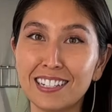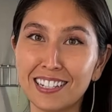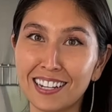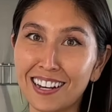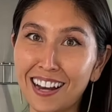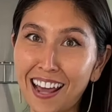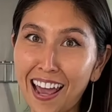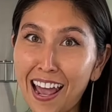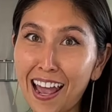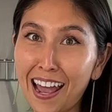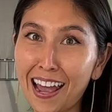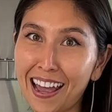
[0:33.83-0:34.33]

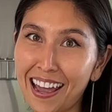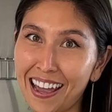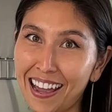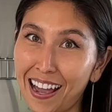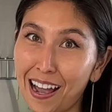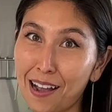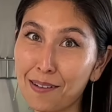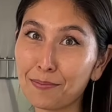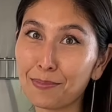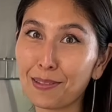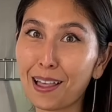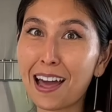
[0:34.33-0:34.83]
today
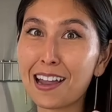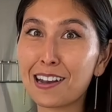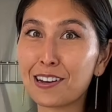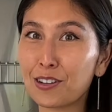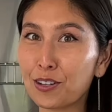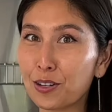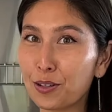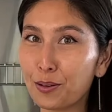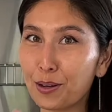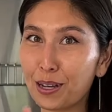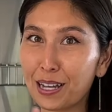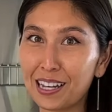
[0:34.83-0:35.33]
I'm letting
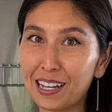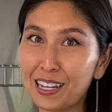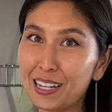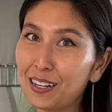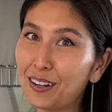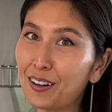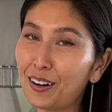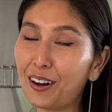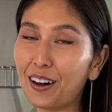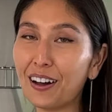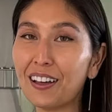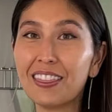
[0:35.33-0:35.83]
you in
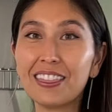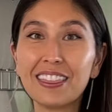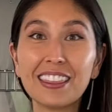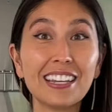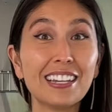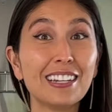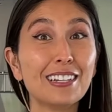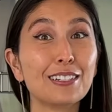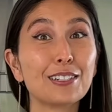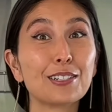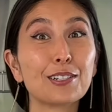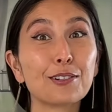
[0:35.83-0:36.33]
on
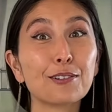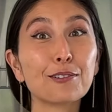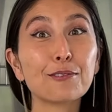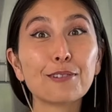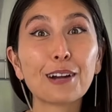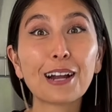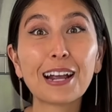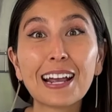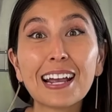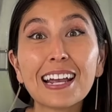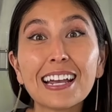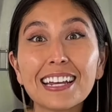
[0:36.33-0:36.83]
the
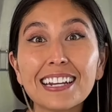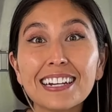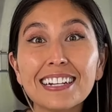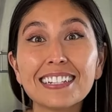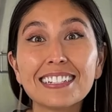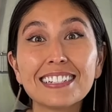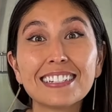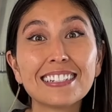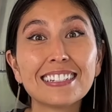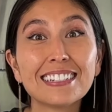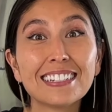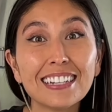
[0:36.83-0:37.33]
trade
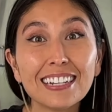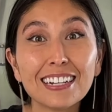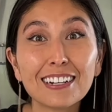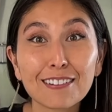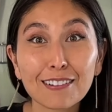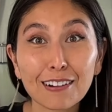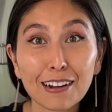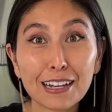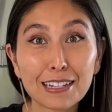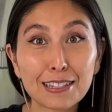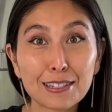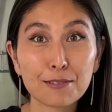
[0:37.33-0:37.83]

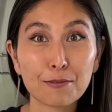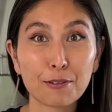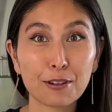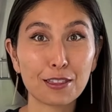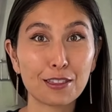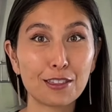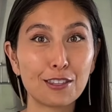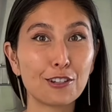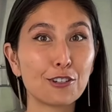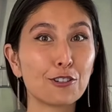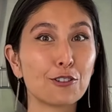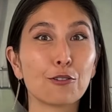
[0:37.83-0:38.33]
secrets with
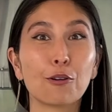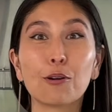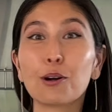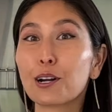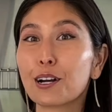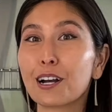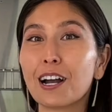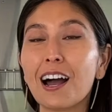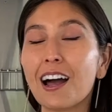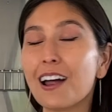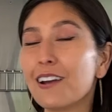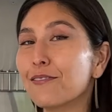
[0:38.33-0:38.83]
the
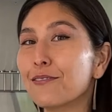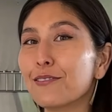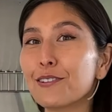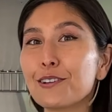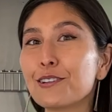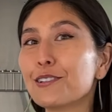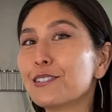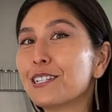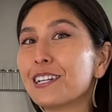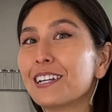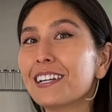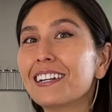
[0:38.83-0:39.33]
shortcut
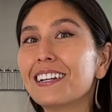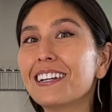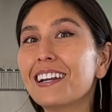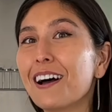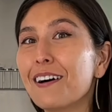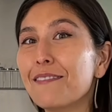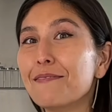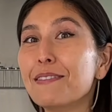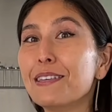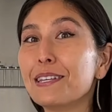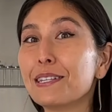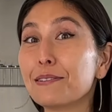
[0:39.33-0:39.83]
version
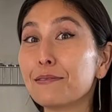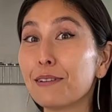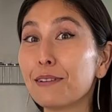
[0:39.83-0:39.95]
of this